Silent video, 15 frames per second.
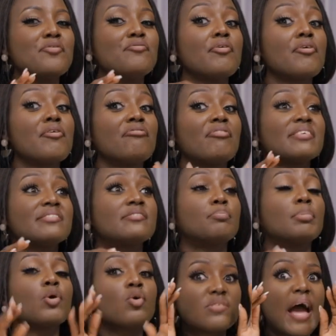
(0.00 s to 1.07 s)
very
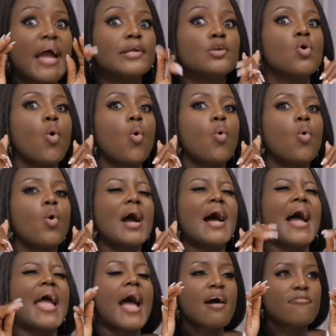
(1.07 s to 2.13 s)
fast, because I know
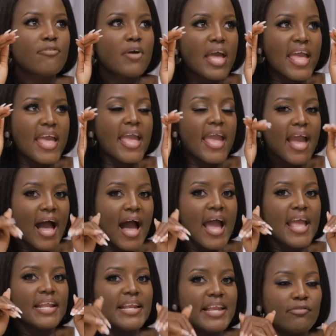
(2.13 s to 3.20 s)
I have a
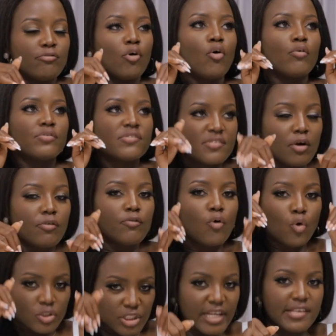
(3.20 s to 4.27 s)
high level of
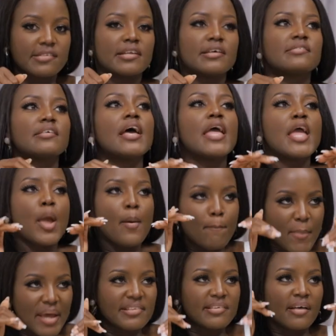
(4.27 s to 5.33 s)
self-consciousness, a
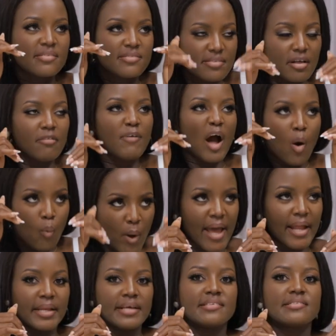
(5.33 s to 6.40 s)
meta
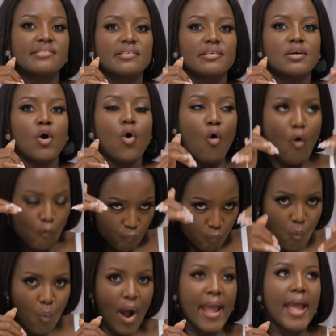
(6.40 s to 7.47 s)
self-awareness of
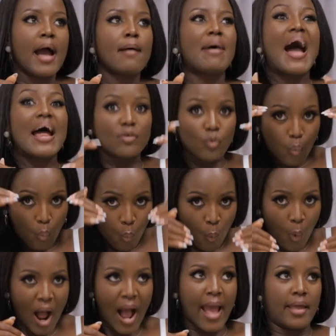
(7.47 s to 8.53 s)
who I am and
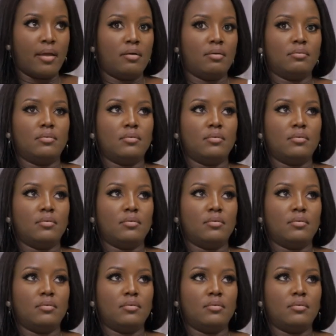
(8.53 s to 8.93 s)
why